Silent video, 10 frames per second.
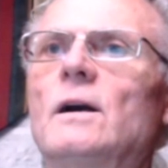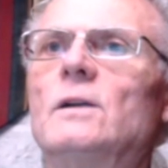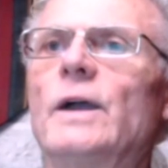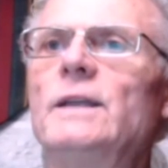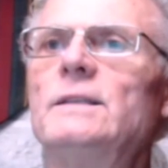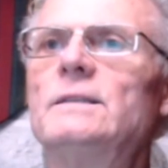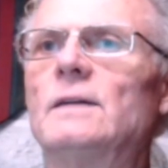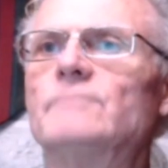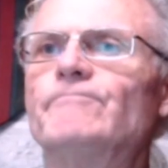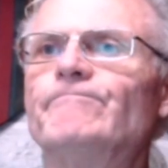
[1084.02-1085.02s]
great
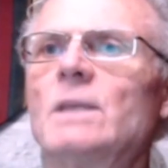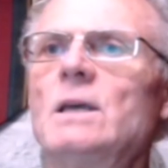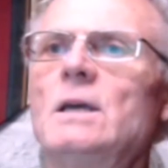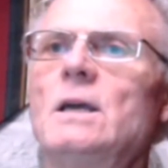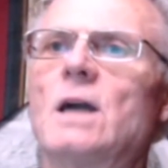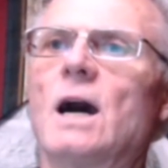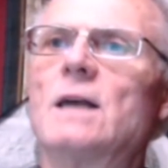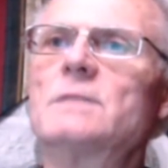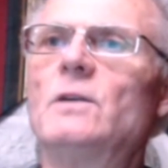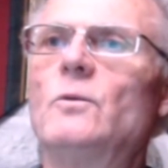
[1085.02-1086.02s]

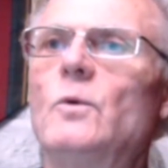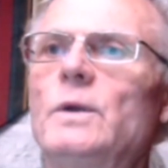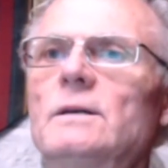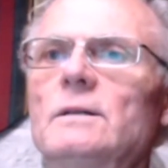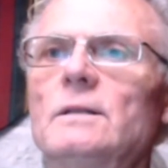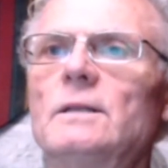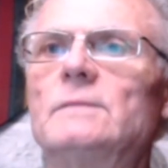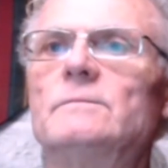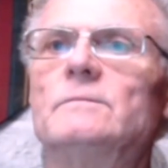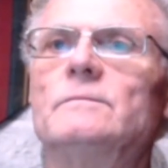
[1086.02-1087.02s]
cosmic wheel,